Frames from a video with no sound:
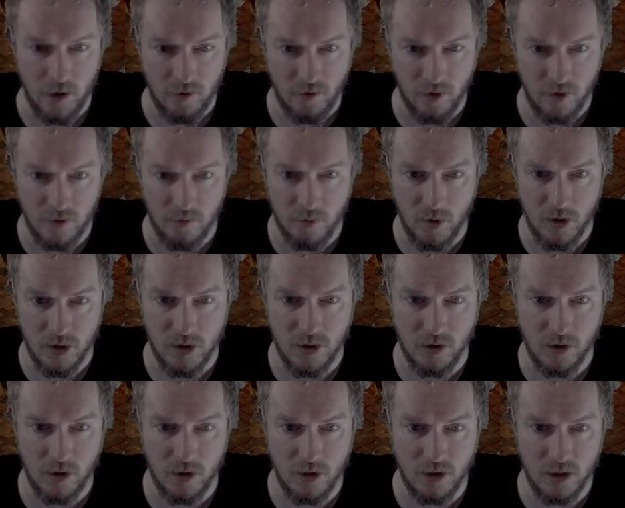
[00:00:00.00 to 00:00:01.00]

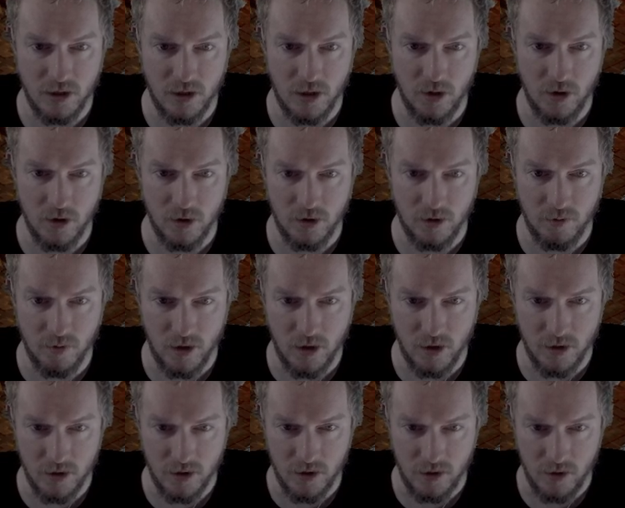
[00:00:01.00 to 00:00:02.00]
martial arts skills,
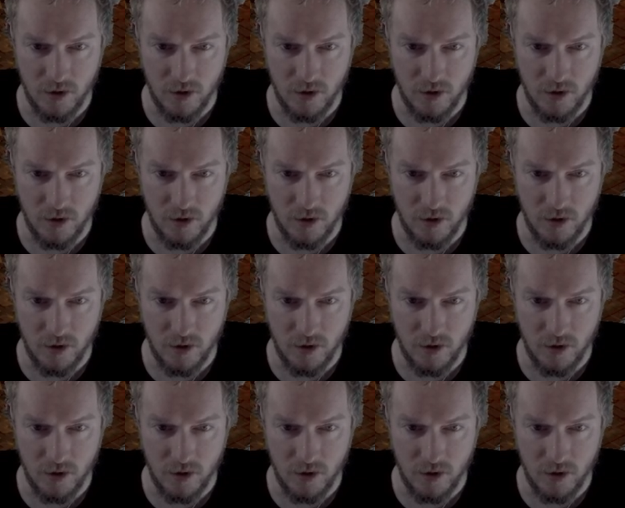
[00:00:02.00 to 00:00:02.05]
because